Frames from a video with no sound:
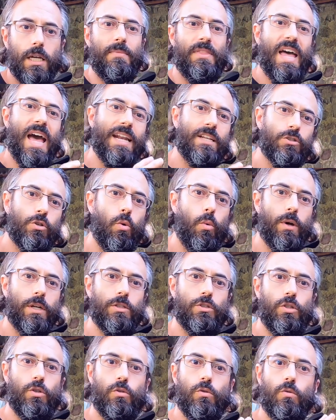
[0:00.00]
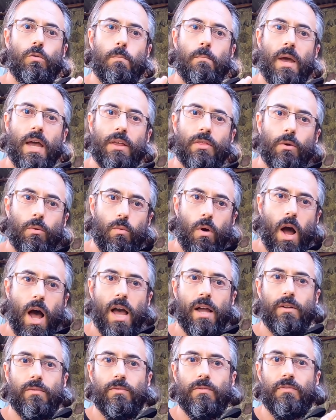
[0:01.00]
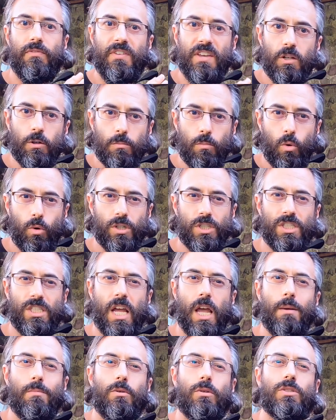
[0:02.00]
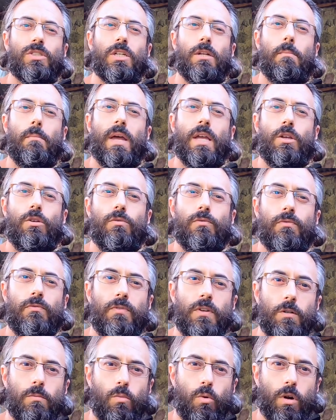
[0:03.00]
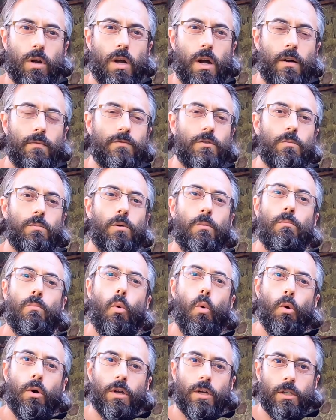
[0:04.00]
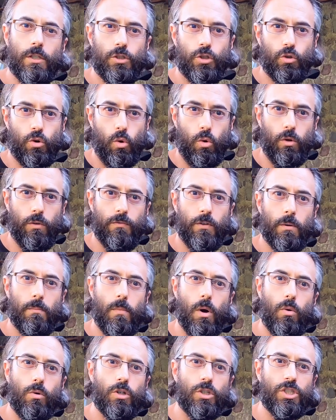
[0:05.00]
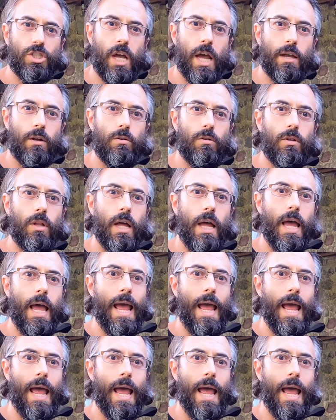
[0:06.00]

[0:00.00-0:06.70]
that is going to make the ride feel more stable. It's going to make you feel more comfortable, more in control of your motorcycle.